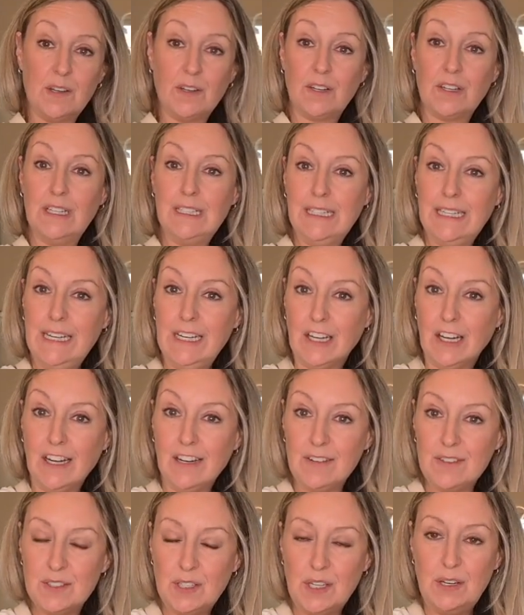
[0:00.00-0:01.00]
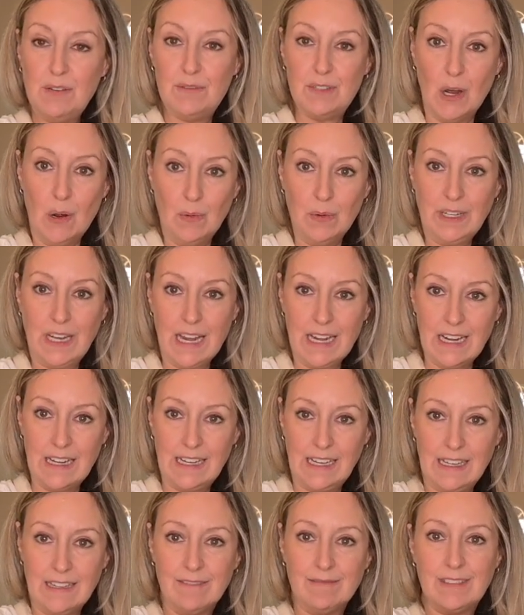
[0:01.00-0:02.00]
are clear so you don't get
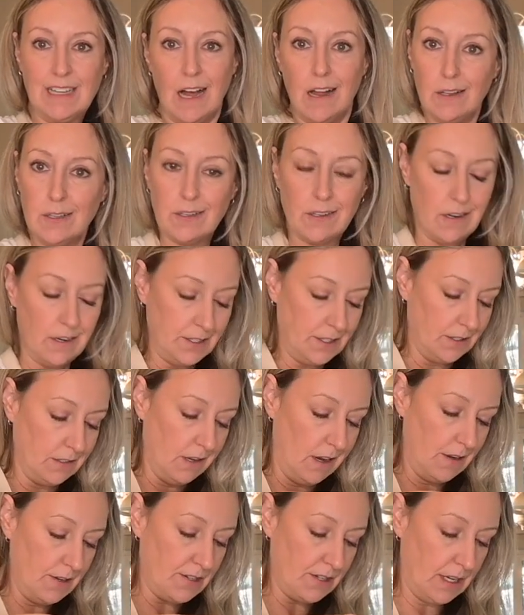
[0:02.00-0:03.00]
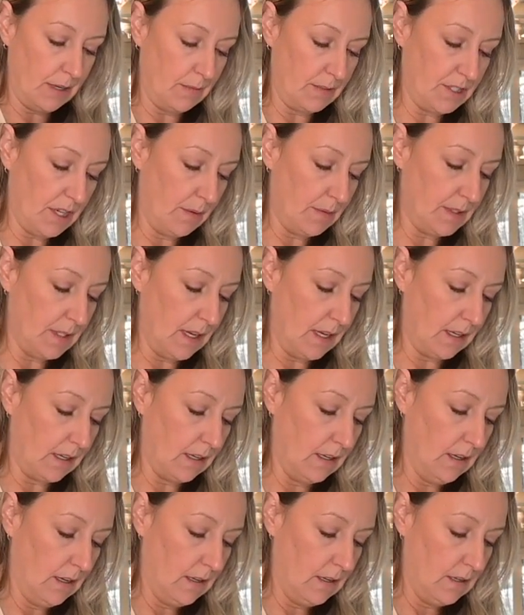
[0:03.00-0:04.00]
any color on your laundry, which I was like,
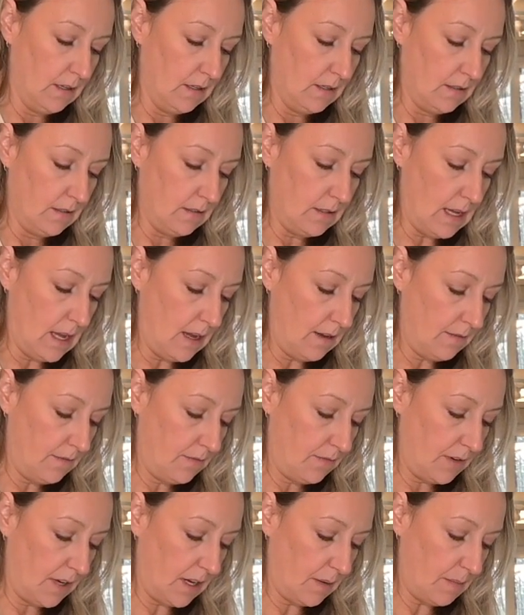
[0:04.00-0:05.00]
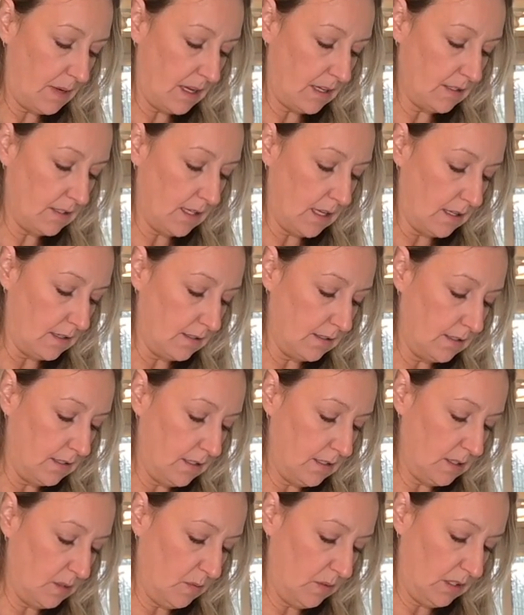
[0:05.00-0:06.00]
that friggin' makes sense.
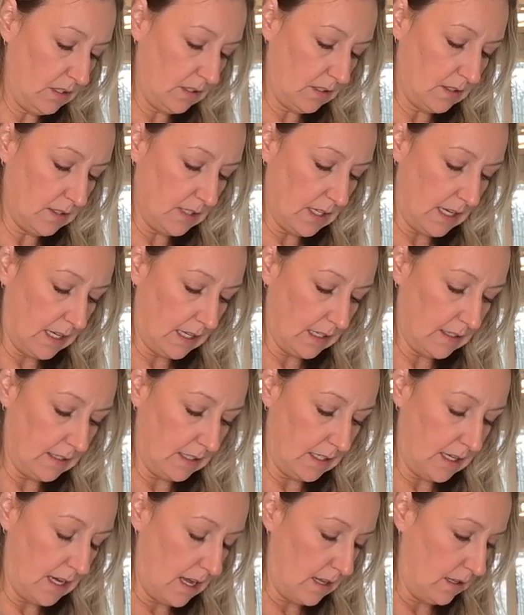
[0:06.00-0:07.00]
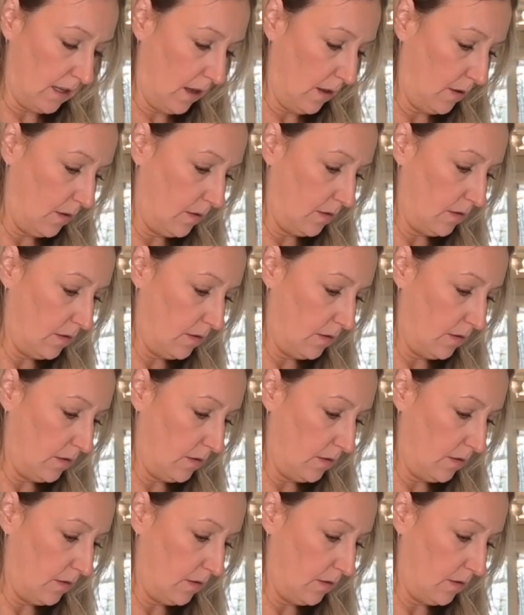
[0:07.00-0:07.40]
This one looks like it's yellow.